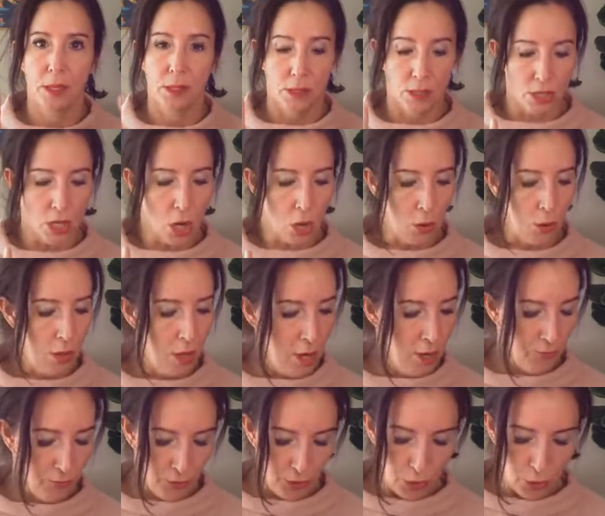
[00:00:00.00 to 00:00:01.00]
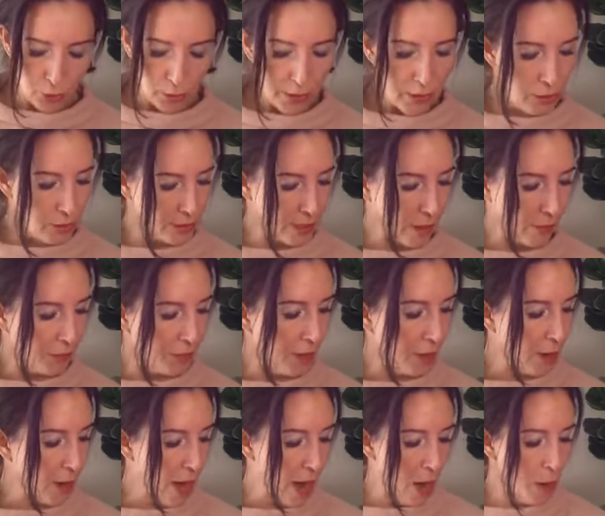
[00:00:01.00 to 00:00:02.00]
So for you leaders out
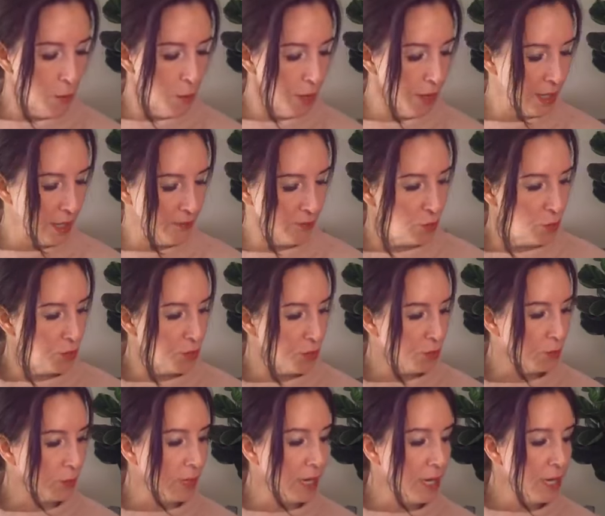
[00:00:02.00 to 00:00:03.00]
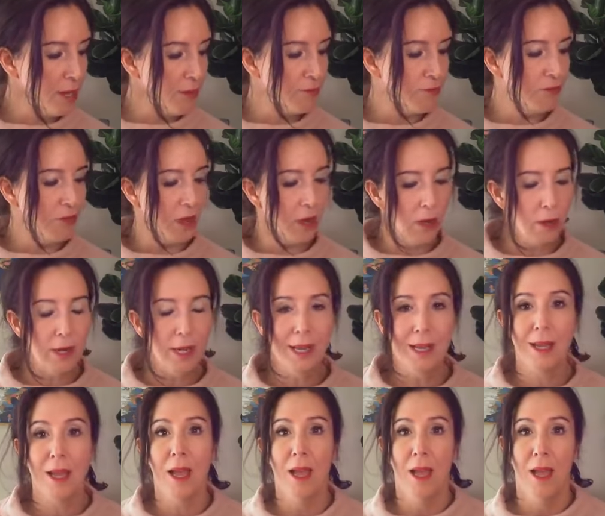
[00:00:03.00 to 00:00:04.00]
there, I want to give you three
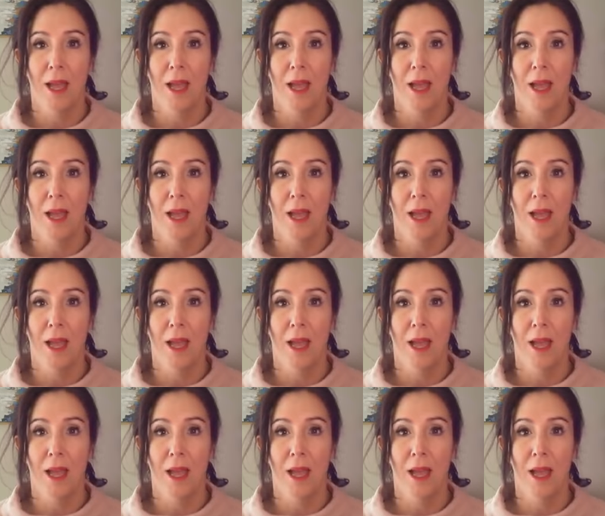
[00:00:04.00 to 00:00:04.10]
very,